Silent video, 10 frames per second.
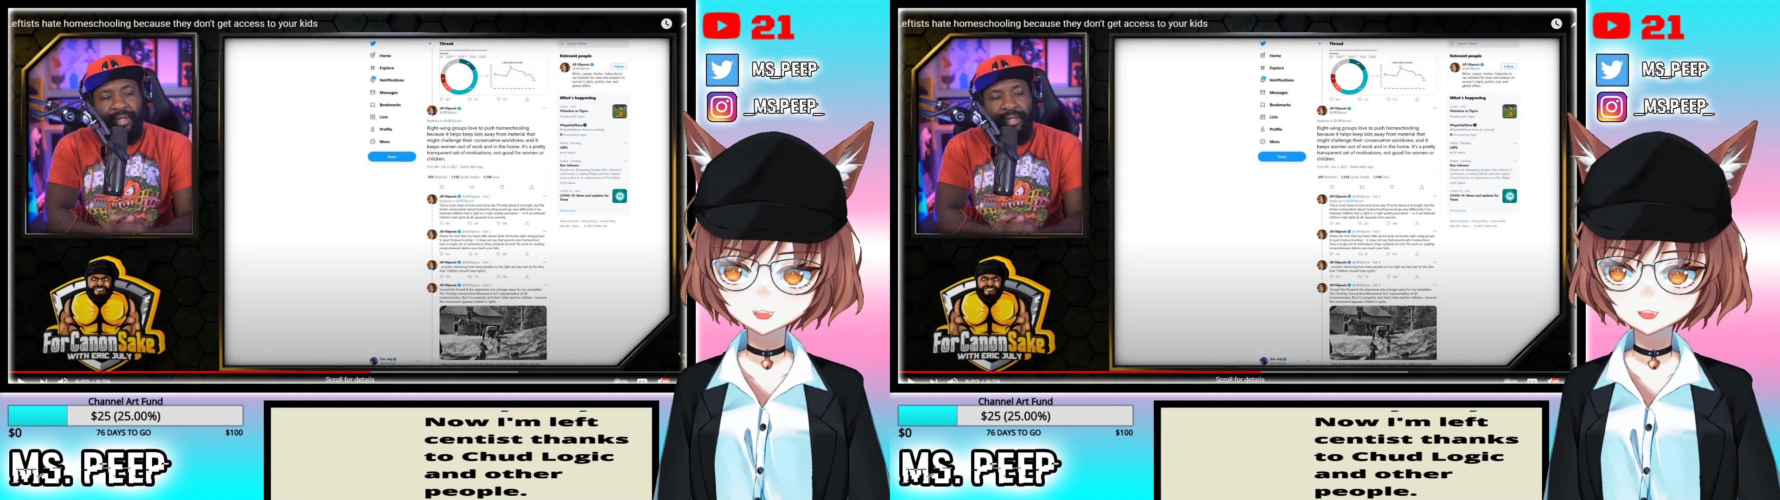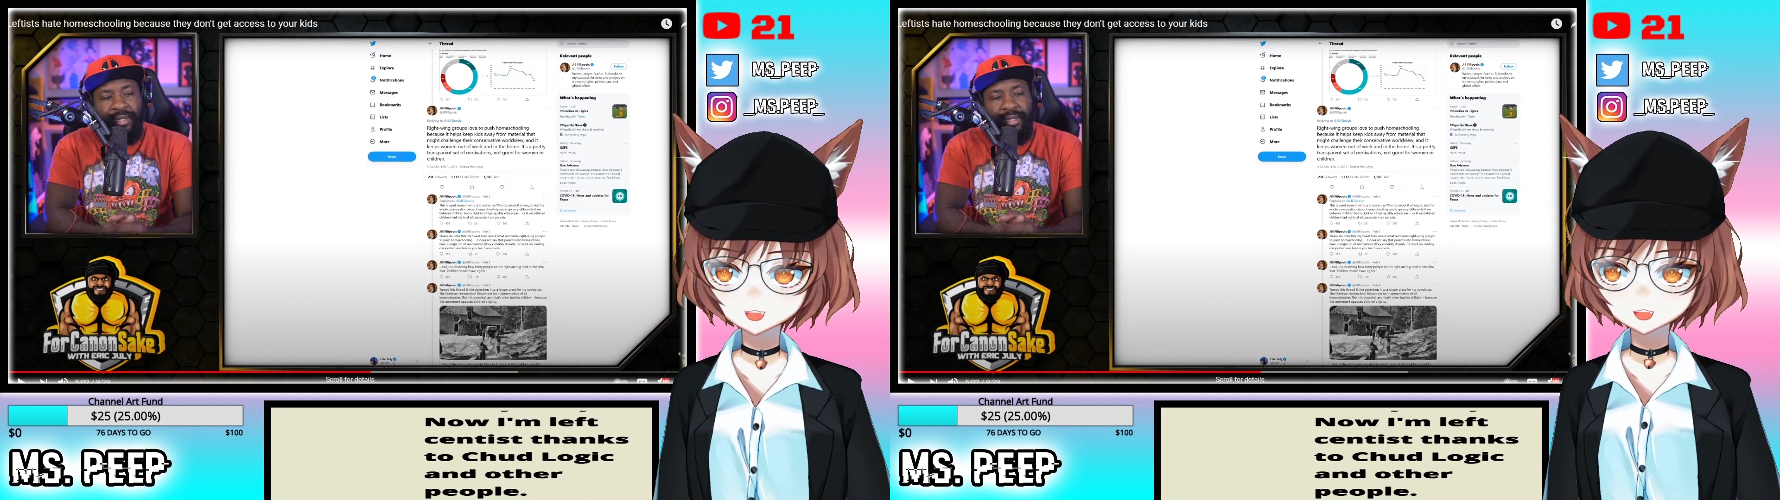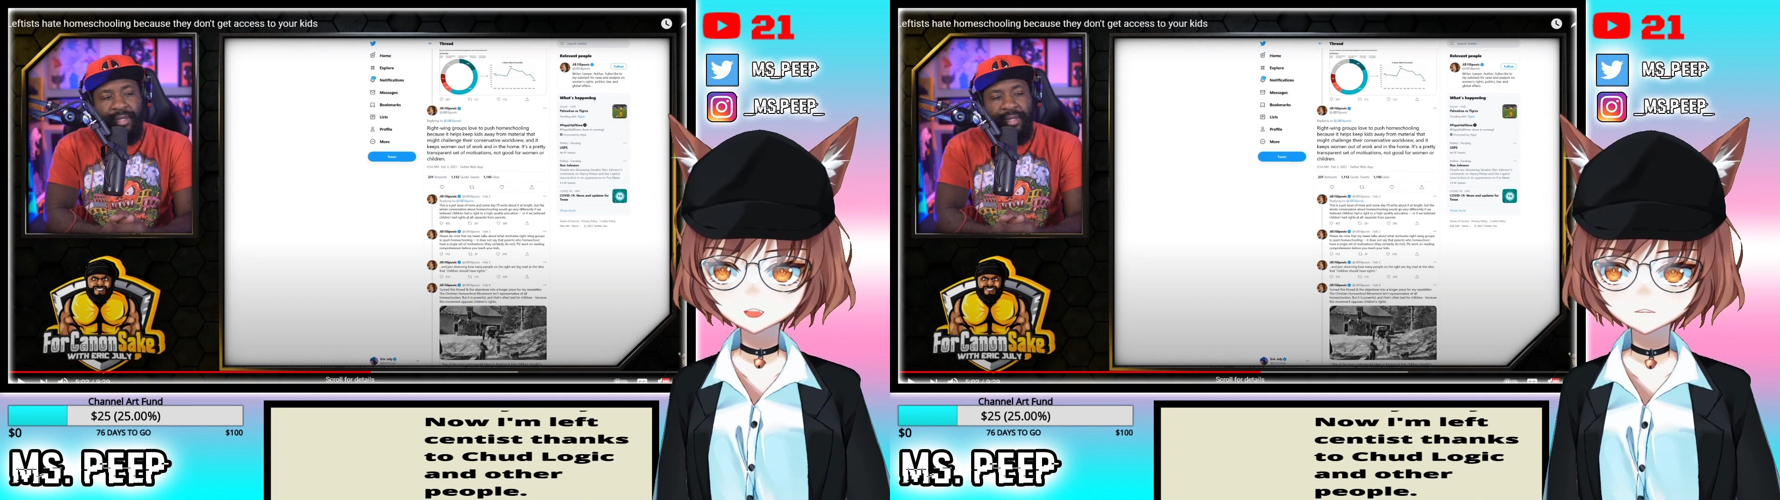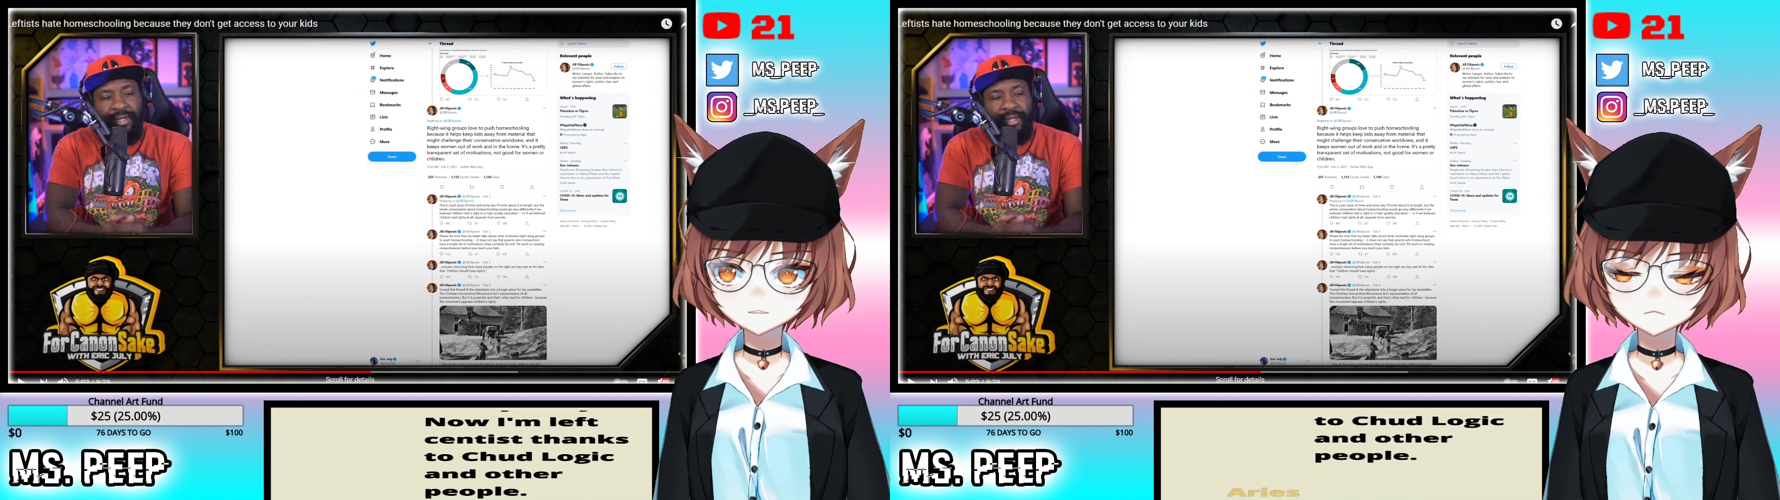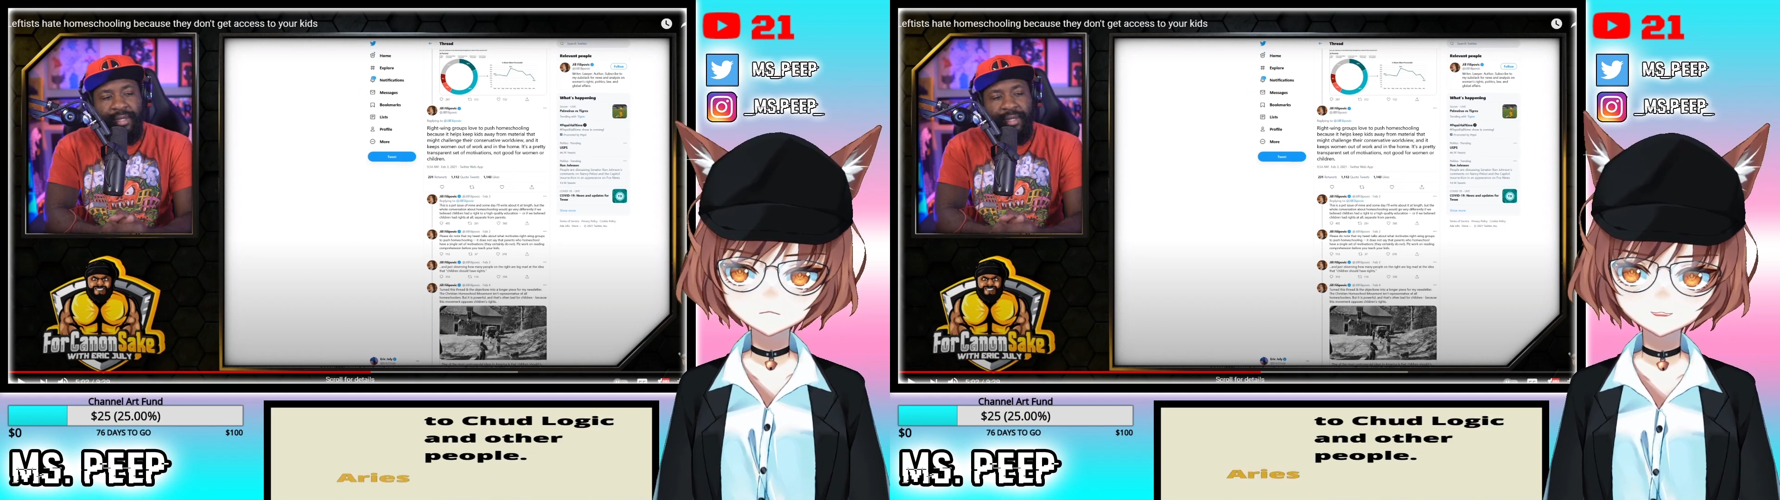
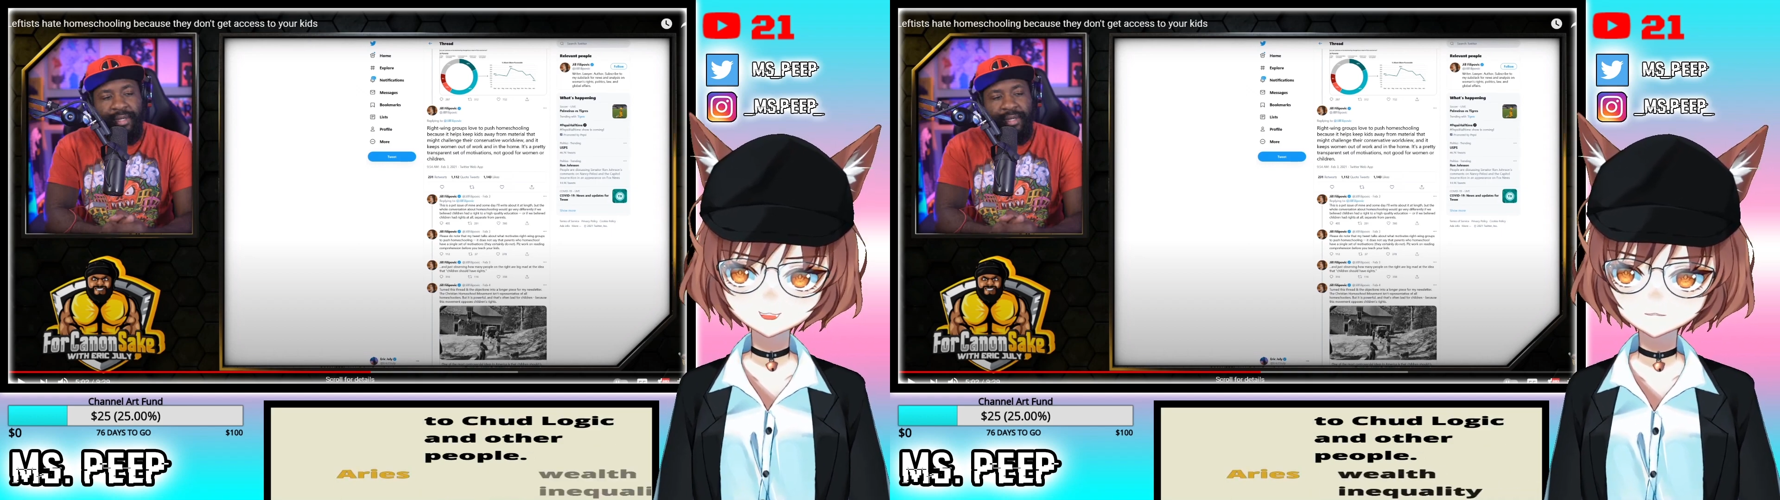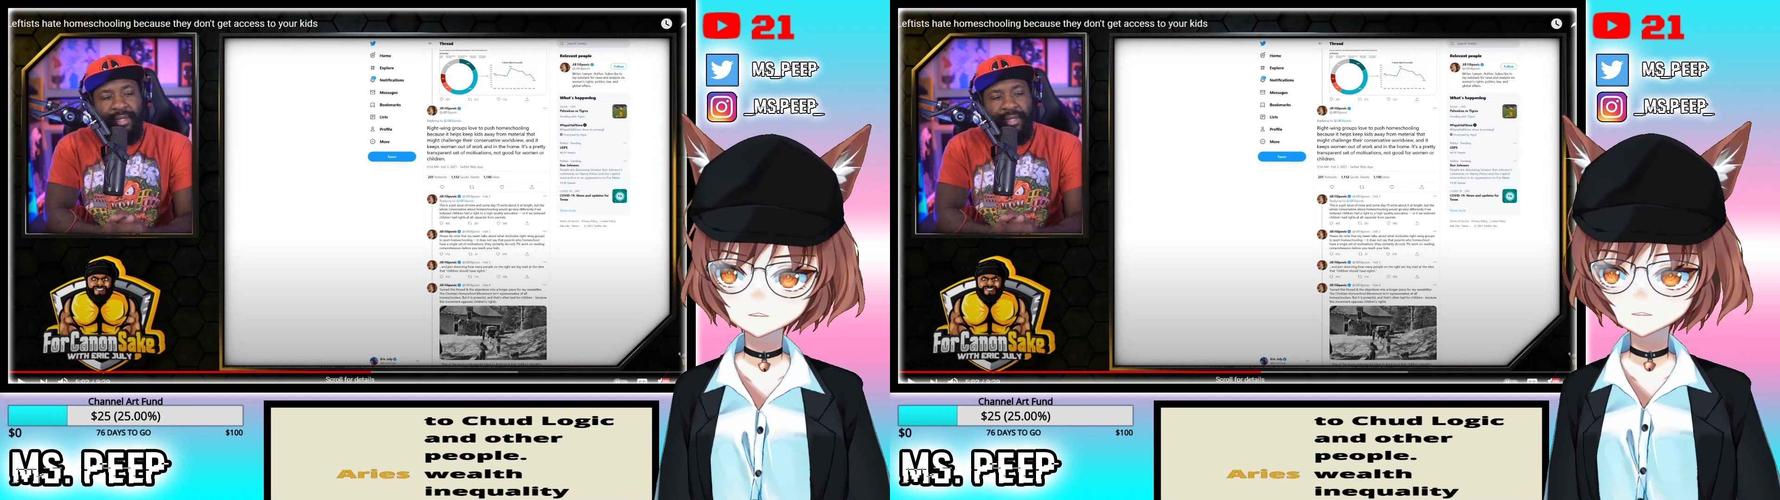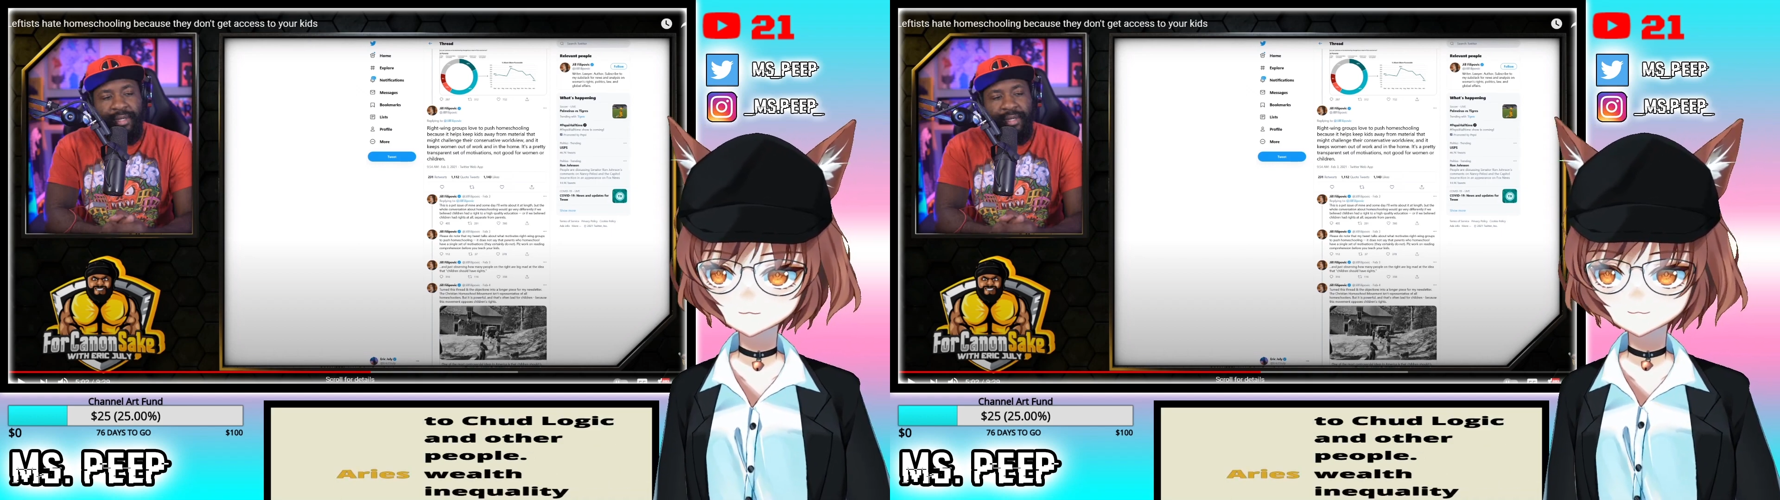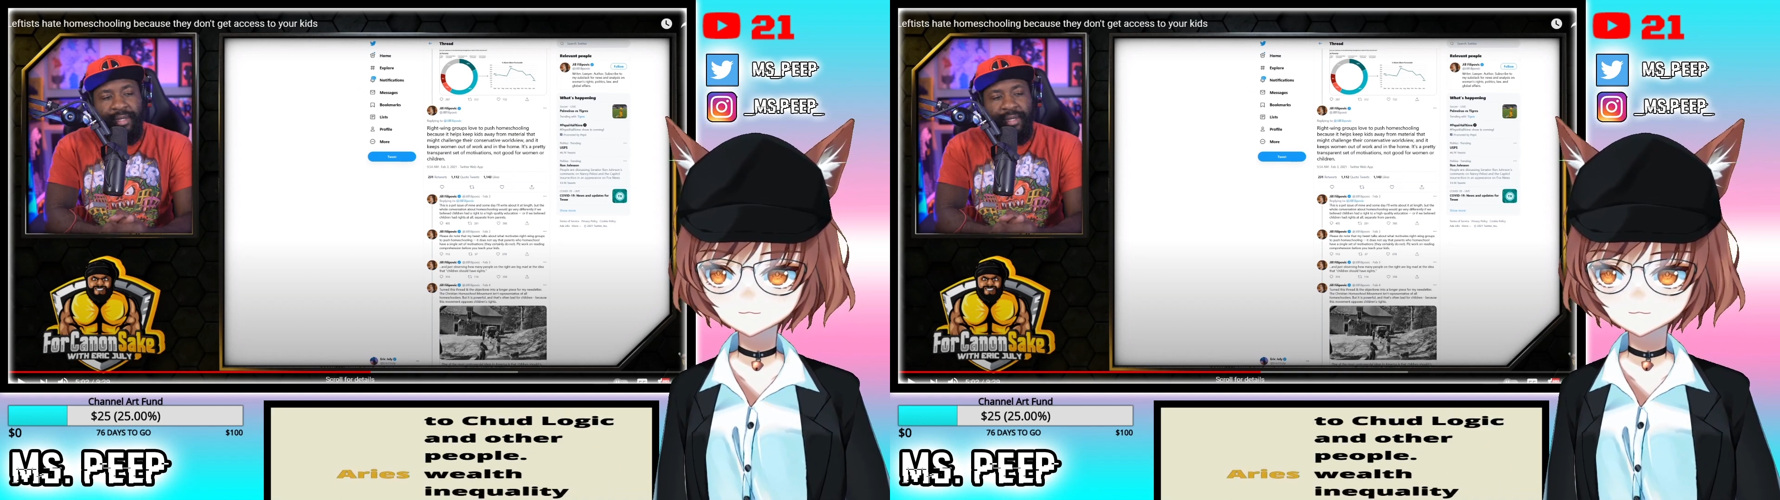conservative Rust Belt